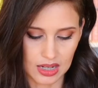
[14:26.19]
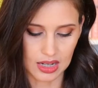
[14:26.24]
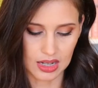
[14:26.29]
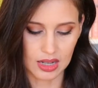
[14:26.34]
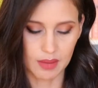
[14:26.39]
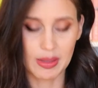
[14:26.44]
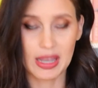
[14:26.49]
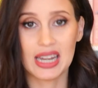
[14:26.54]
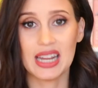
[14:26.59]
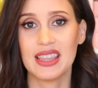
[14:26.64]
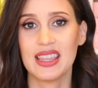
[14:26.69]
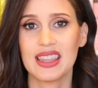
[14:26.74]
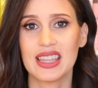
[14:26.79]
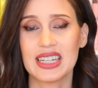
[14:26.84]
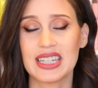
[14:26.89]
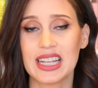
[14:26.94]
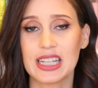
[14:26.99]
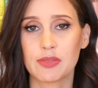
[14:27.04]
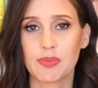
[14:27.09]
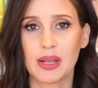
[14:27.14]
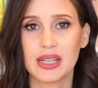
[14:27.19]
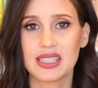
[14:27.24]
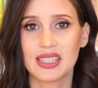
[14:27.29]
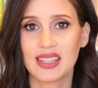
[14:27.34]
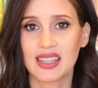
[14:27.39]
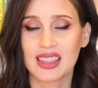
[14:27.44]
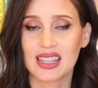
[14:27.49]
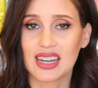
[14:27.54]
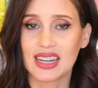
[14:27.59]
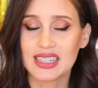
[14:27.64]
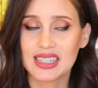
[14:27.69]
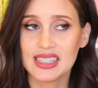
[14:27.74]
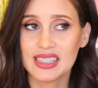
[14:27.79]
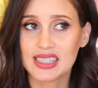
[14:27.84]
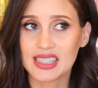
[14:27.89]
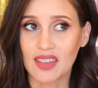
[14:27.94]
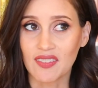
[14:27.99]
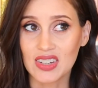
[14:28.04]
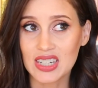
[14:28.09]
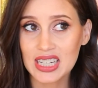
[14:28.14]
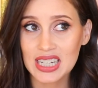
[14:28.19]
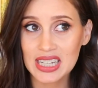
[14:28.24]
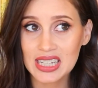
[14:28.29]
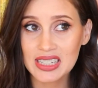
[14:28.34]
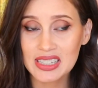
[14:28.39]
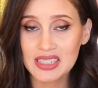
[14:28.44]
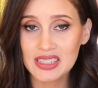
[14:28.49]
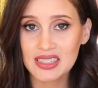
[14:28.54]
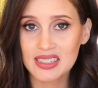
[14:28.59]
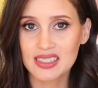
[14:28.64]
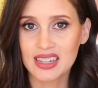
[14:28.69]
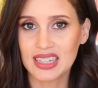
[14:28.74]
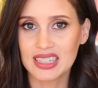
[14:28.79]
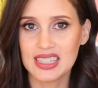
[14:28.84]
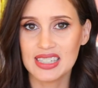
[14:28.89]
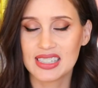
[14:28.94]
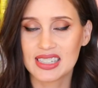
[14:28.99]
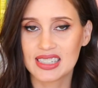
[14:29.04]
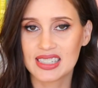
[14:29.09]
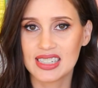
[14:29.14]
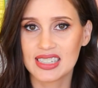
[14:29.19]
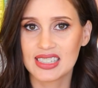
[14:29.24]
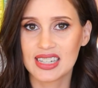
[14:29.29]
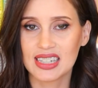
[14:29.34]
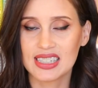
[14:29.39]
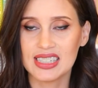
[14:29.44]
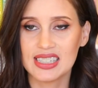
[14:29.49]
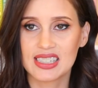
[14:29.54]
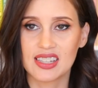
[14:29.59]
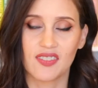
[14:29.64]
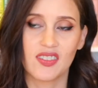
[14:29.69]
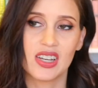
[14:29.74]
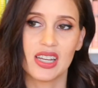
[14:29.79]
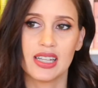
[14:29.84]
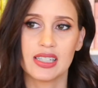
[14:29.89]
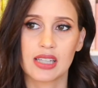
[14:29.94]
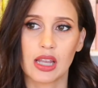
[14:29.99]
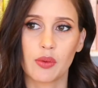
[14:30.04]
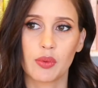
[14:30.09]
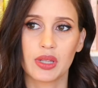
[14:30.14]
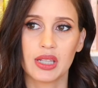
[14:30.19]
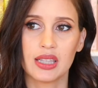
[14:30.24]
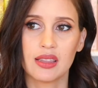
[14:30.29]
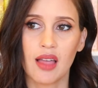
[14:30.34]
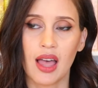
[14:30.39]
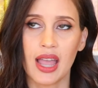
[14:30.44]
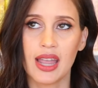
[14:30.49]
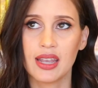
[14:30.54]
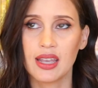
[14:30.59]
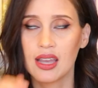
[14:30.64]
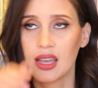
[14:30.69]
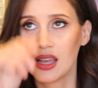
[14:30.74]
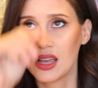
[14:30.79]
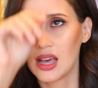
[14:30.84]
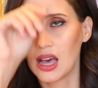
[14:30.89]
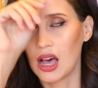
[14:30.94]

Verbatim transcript: Um, anything that takes place in like the nineteen seventies, nineteen sixties, nineteen seventies I really like.